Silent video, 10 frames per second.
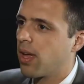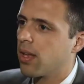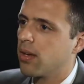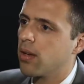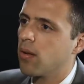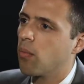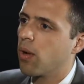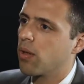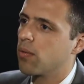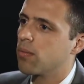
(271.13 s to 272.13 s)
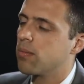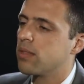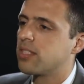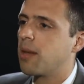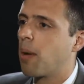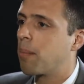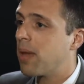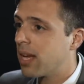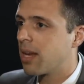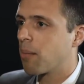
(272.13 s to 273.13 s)
in what you said about
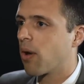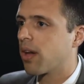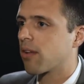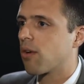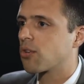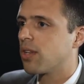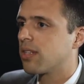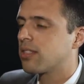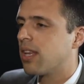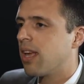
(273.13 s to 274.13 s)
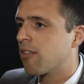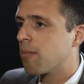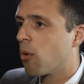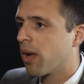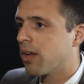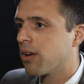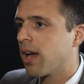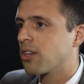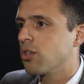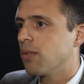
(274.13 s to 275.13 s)
being a democratic socialist is a more
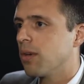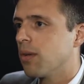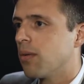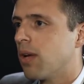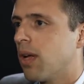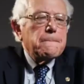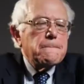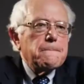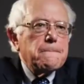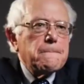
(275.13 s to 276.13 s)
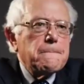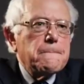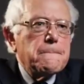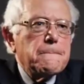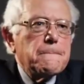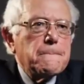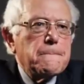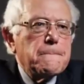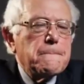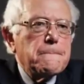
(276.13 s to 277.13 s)
international view. But I think if you take
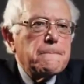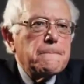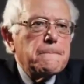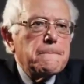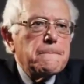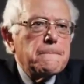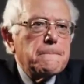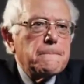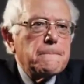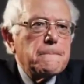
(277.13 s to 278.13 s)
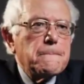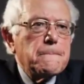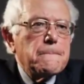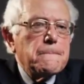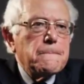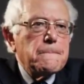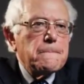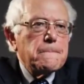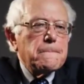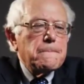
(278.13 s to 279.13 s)
global poverty that
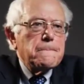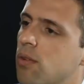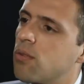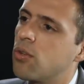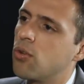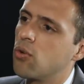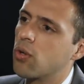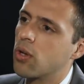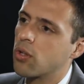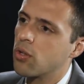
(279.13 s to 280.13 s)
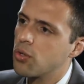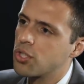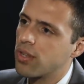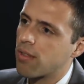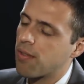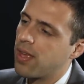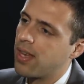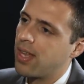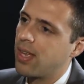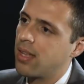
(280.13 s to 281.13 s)
seriously, it leads you to conclusions
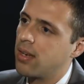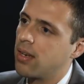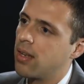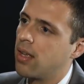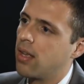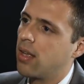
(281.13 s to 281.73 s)
that in